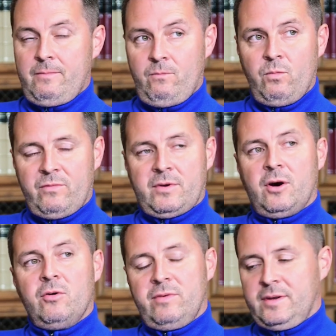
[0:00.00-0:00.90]
with
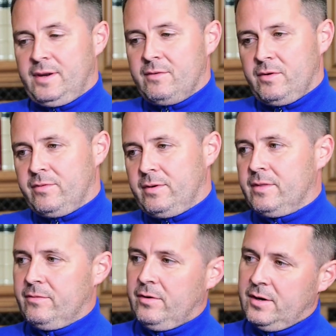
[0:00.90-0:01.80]
COVID and
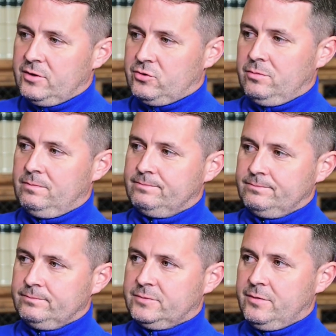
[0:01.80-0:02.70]
the financial
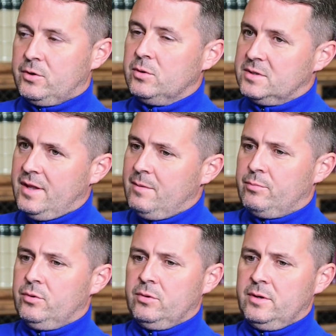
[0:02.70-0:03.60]
difficulties that
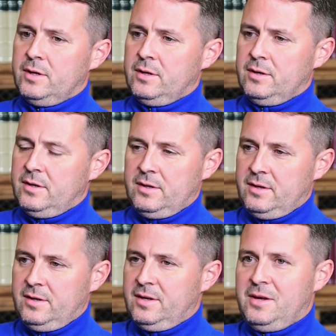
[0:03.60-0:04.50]
brought,
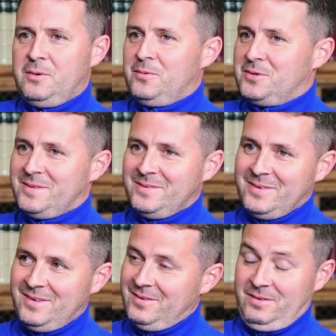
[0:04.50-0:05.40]
it was,
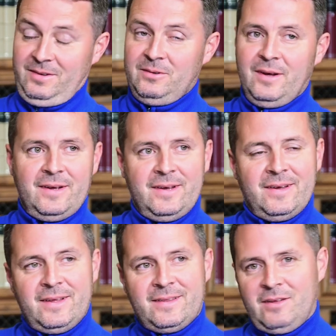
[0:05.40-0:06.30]

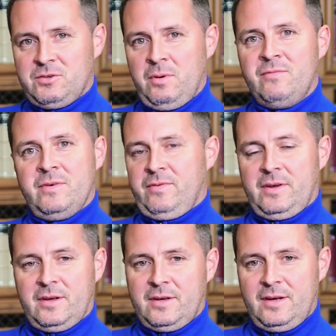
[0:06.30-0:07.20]
down to
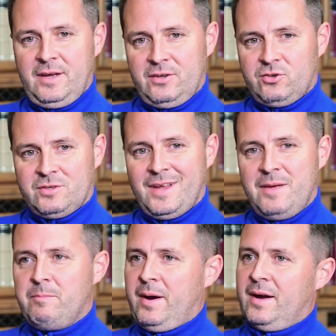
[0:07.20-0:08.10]
everything. It just
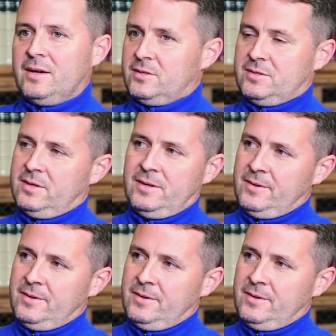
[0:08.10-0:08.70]
impacts